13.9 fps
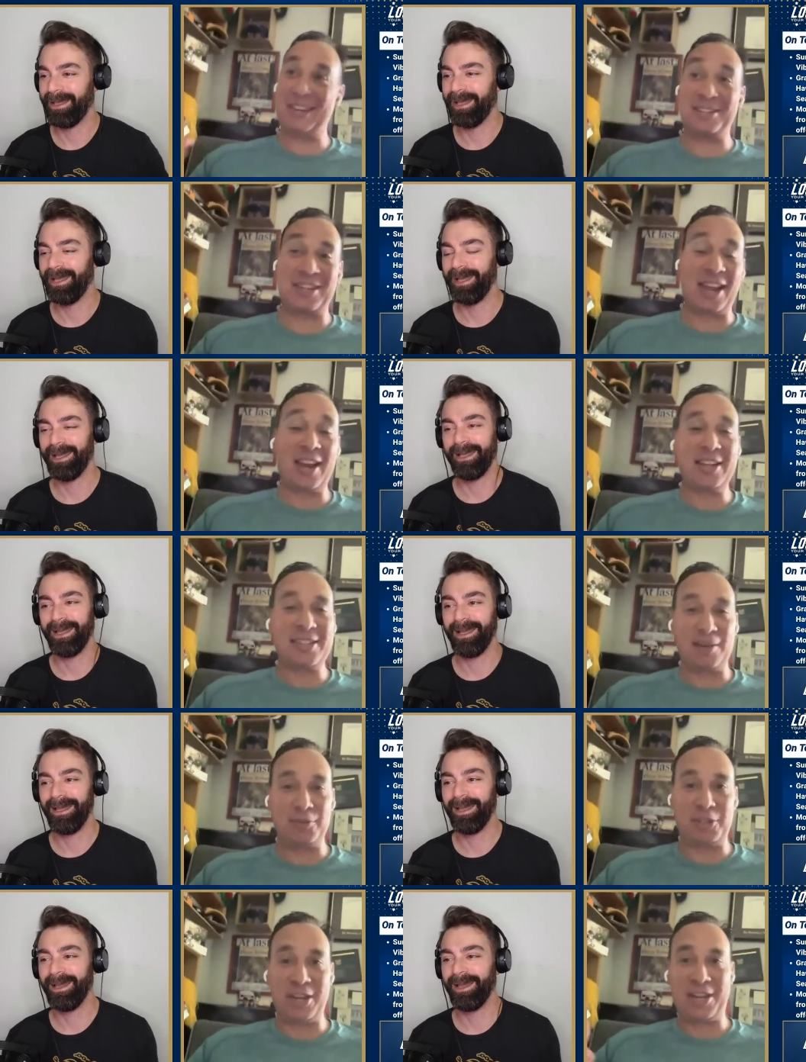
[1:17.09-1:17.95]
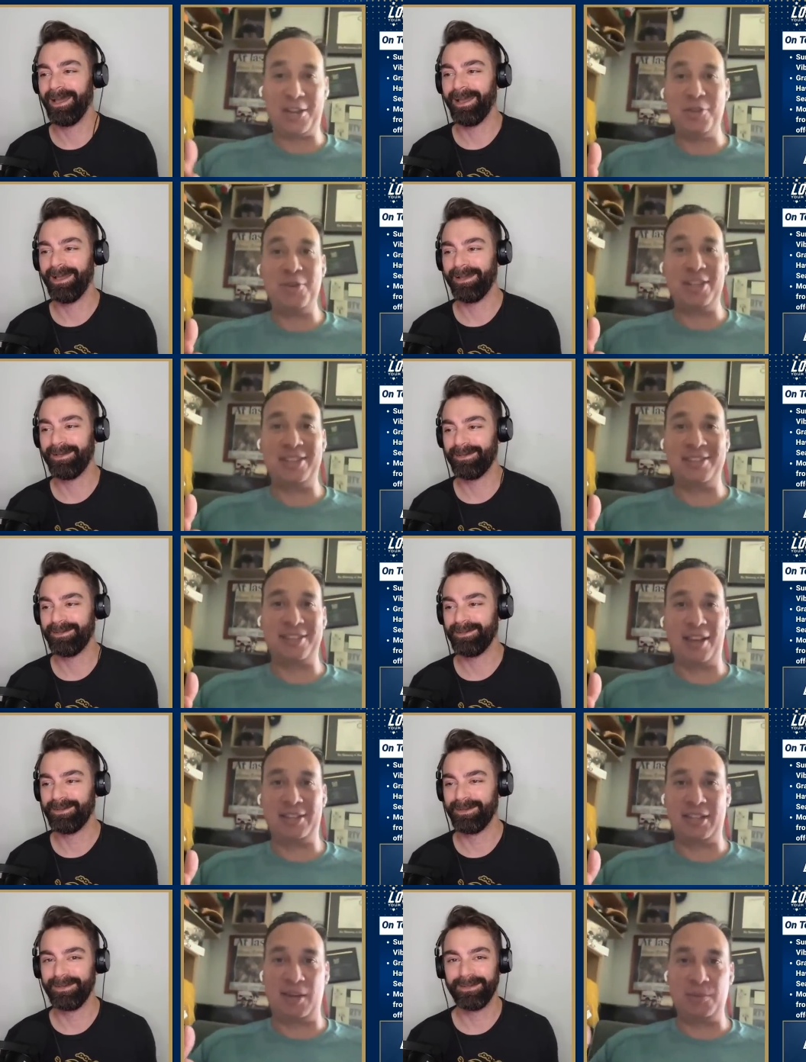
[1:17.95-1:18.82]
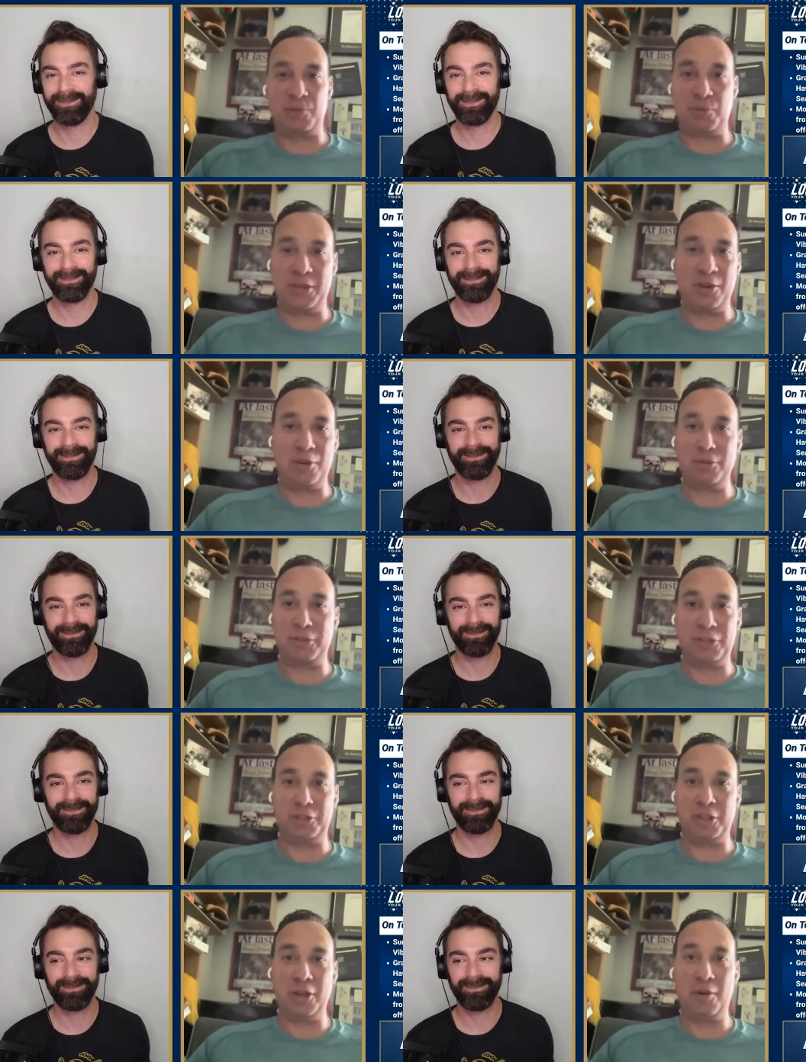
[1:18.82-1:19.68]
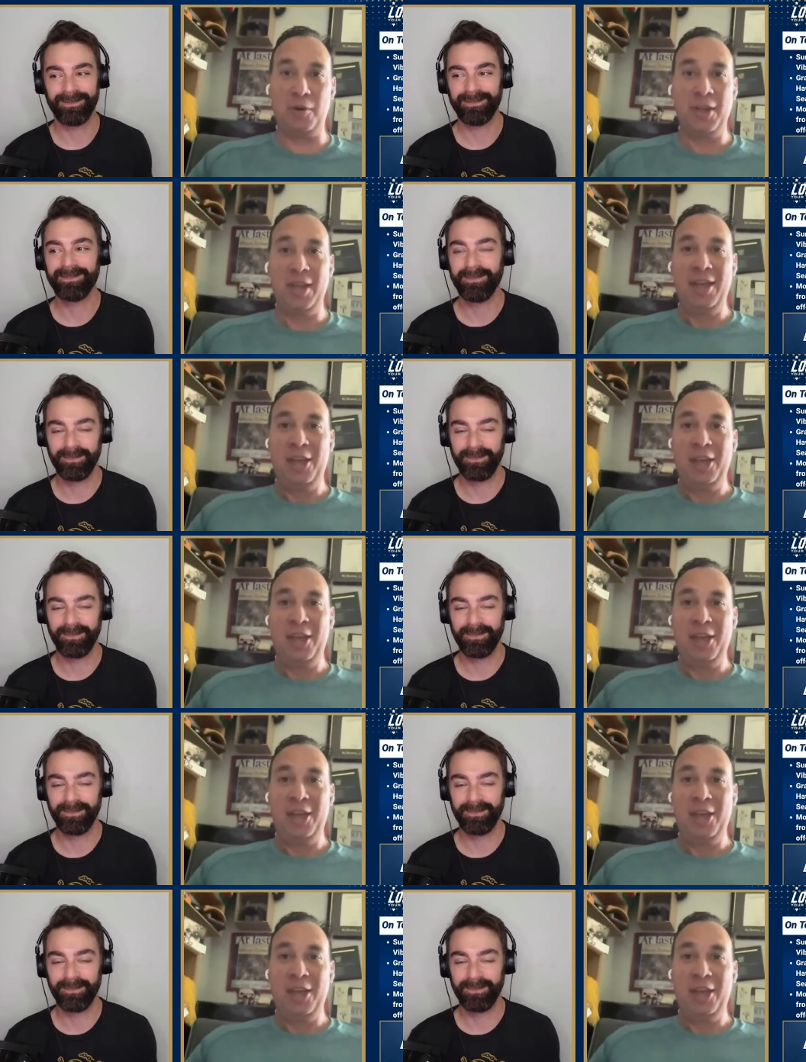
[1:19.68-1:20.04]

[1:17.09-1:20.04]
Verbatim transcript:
Speaker 1: Because a lot of times, Jake, and you get this a lot of times when you host a show,